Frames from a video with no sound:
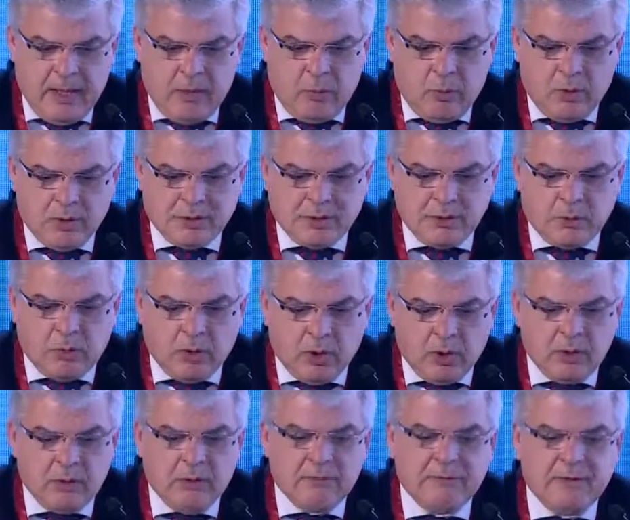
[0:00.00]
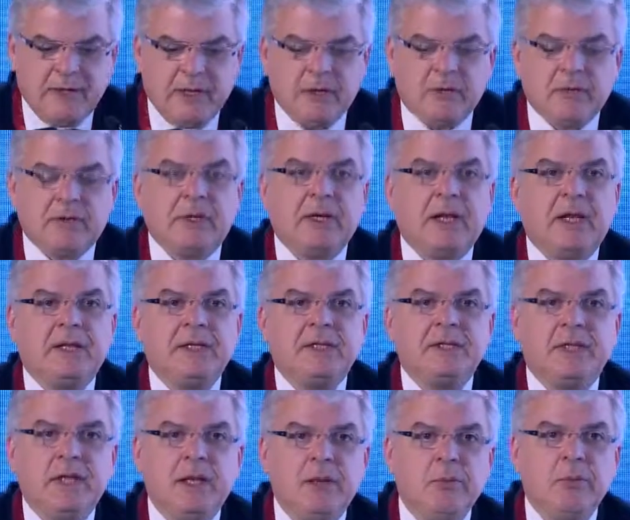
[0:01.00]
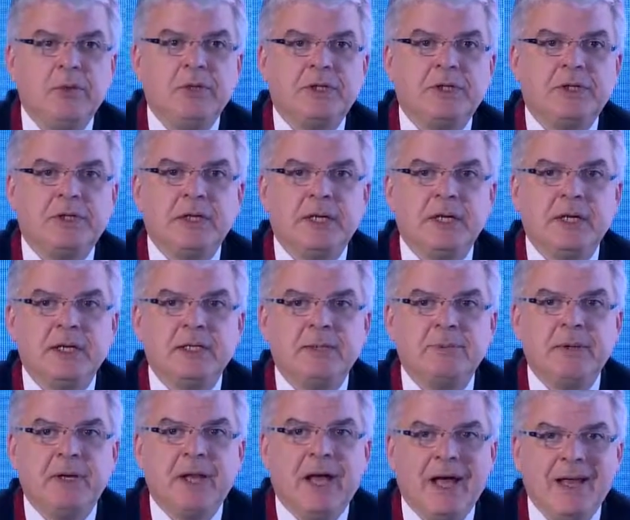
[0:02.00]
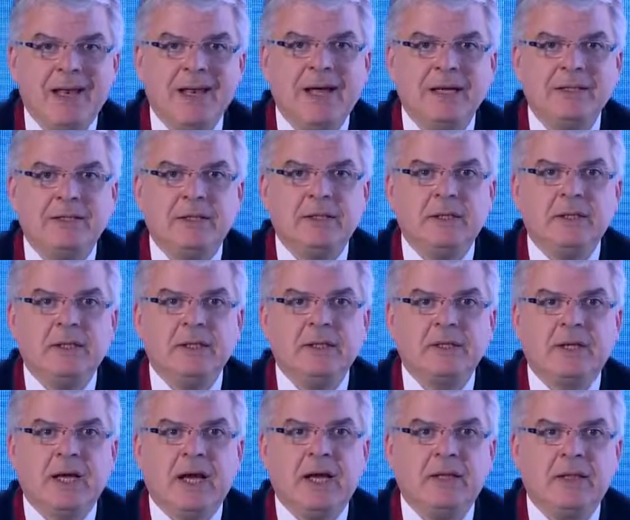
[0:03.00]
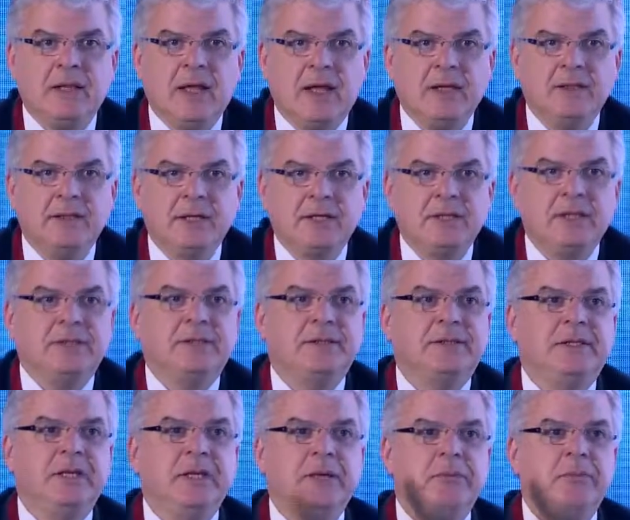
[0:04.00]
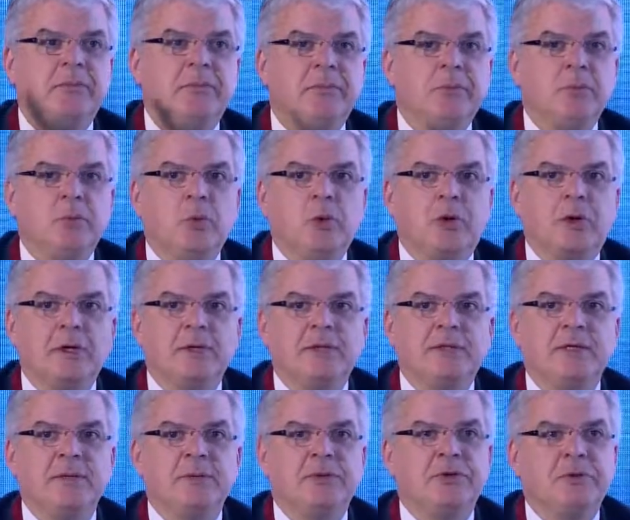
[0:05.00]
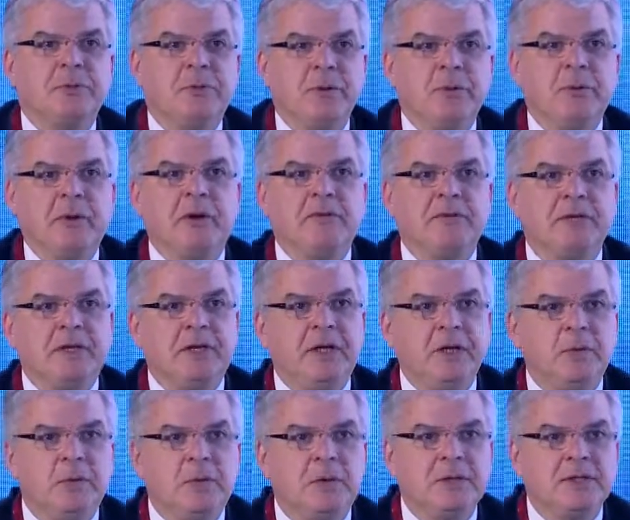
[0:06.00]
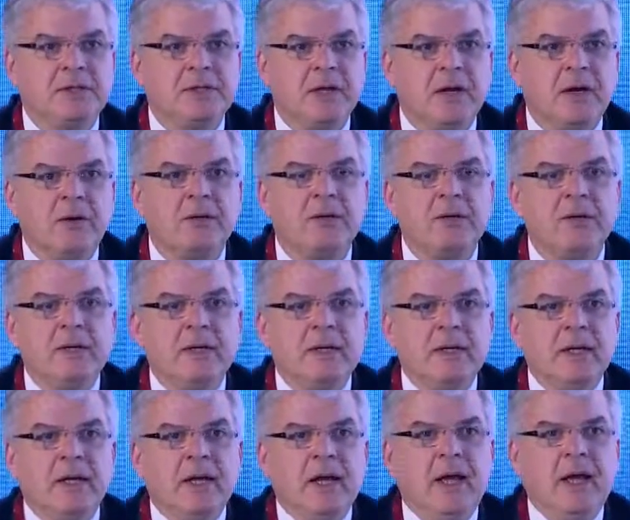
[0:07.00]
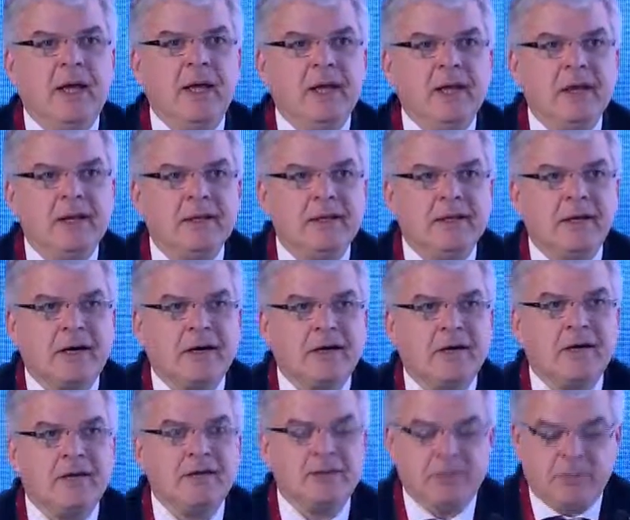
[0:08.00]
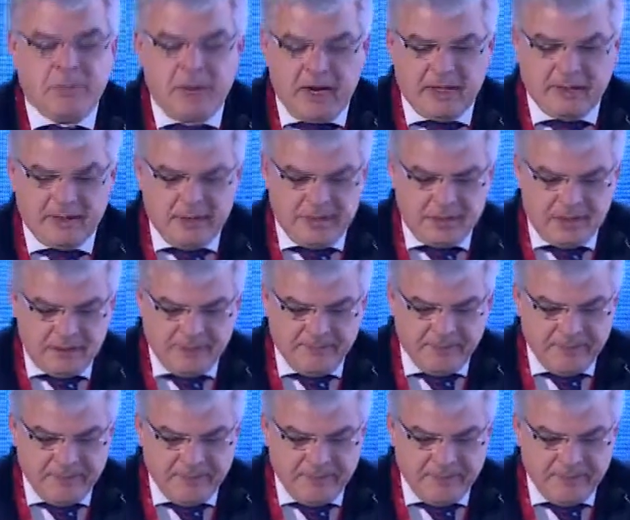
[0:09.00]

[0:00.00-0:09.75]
was the role of the endocarditis team, which has been highlighted in these guidelines. Actually, the team word seems to be one of the key words now in cardiology practice.